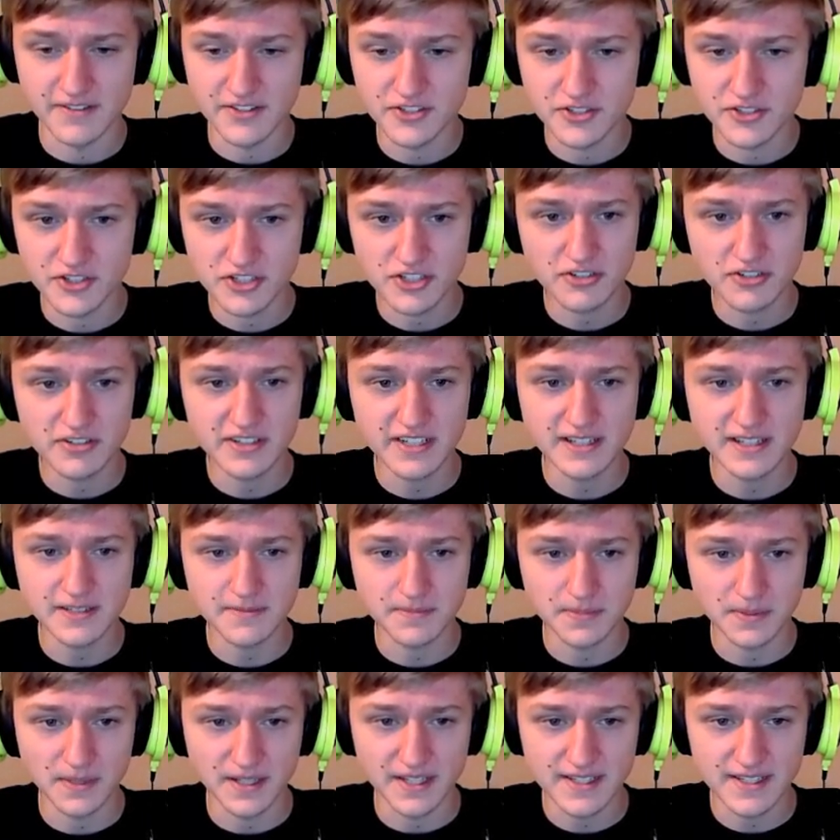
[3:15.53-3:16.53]
So just create the
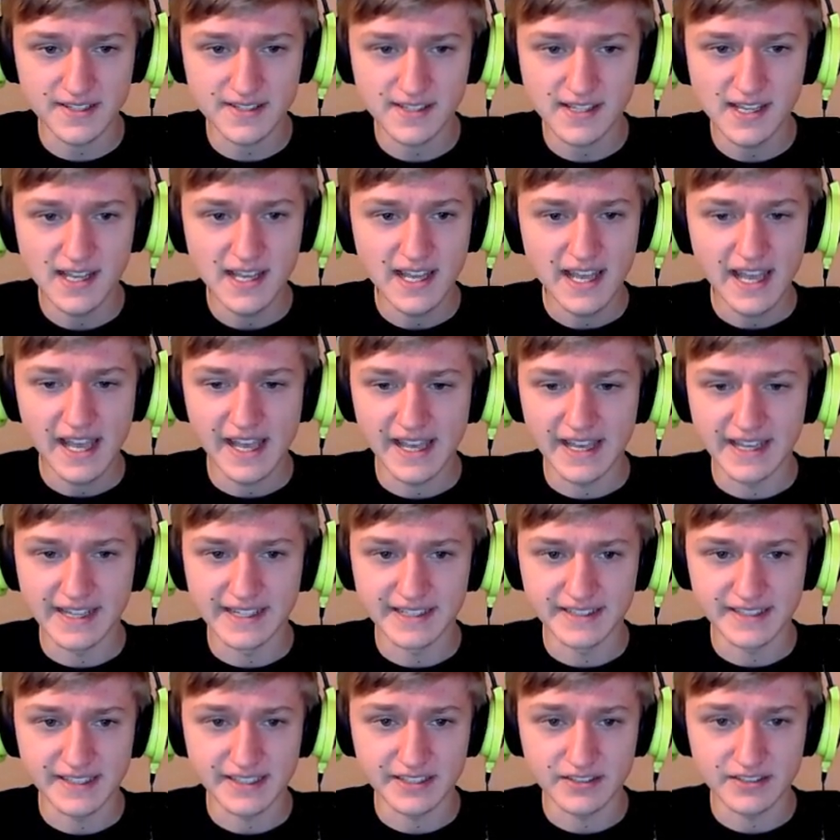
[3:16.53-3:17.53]
place
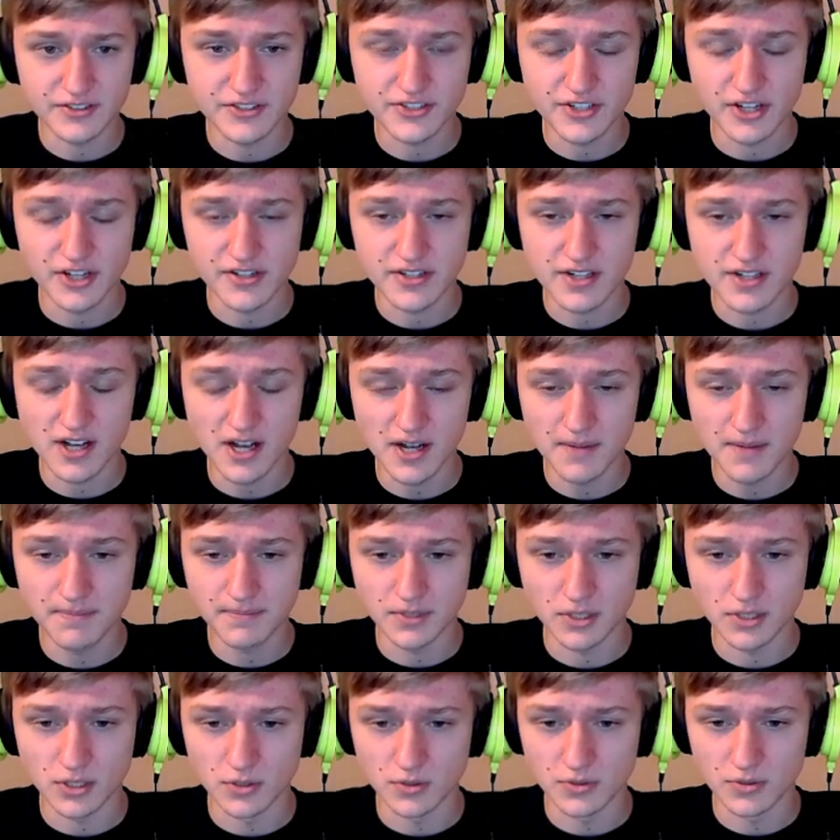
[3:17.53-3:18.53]
and it'll start to
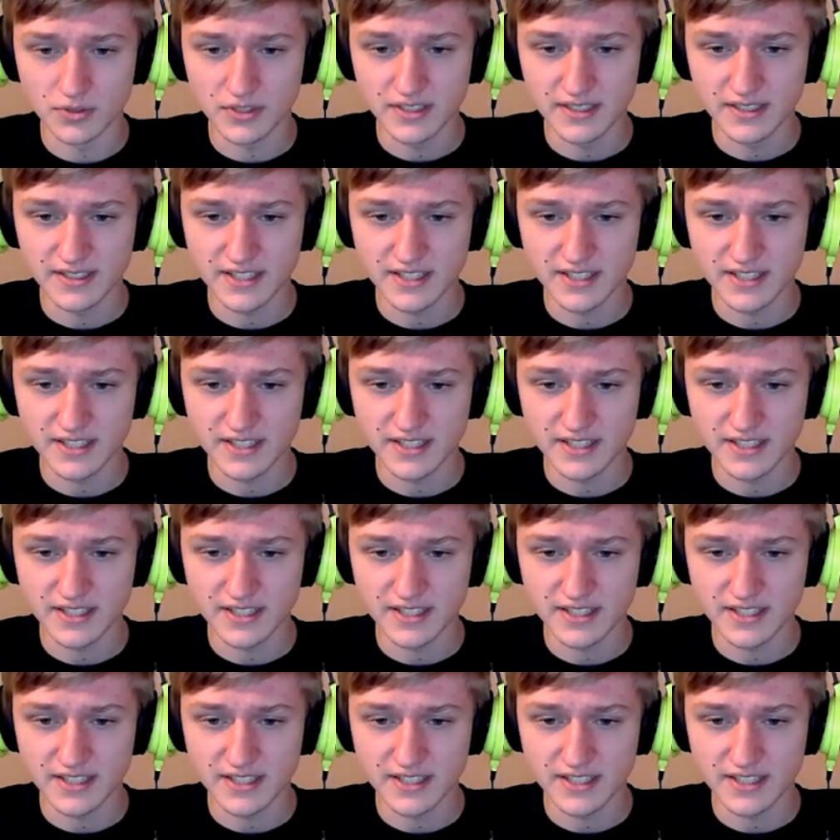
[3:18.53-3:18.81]
upload.